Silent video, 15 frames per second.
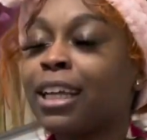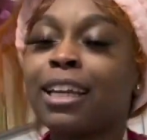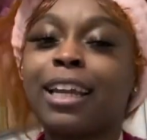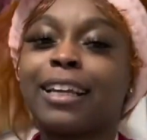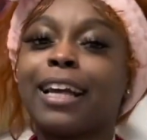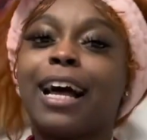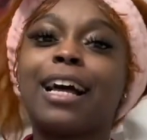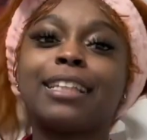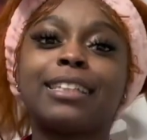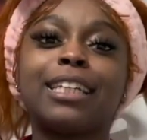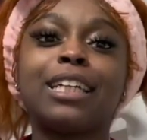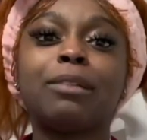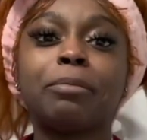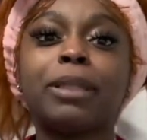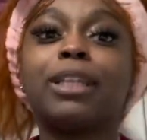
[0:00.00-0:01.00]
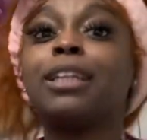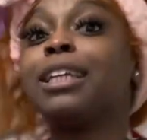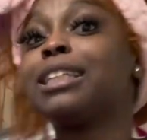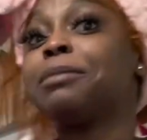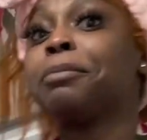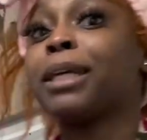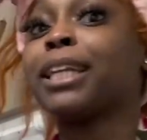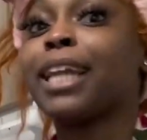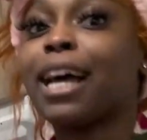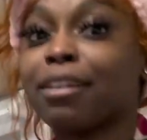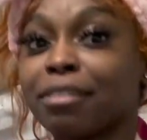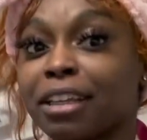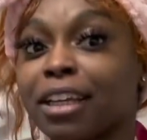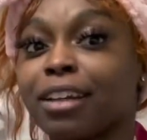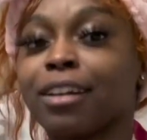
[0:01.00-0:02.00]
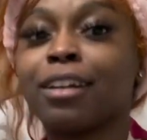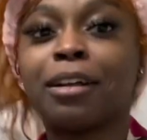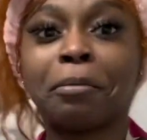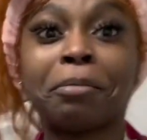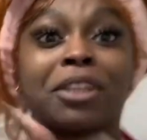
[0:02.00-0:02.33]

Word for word: Like God telling me it's men out there, but